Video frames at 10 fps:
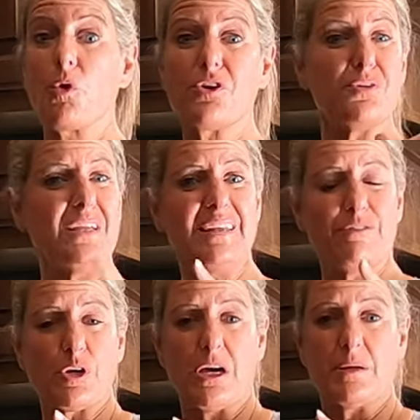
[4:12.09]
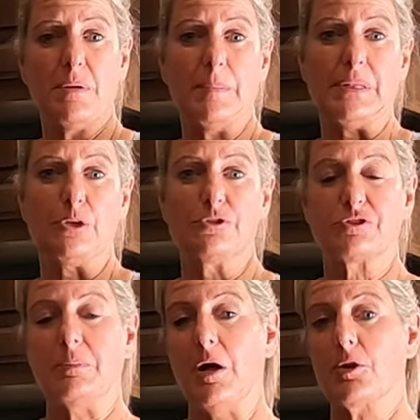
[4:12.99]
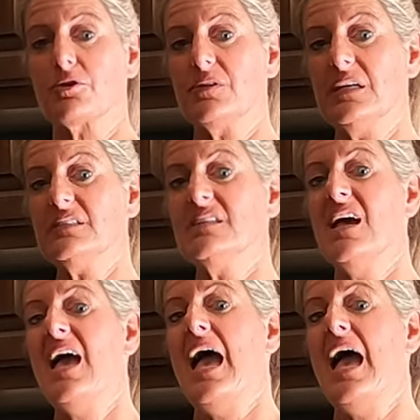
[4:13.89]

or you can even cut them up in little smaller things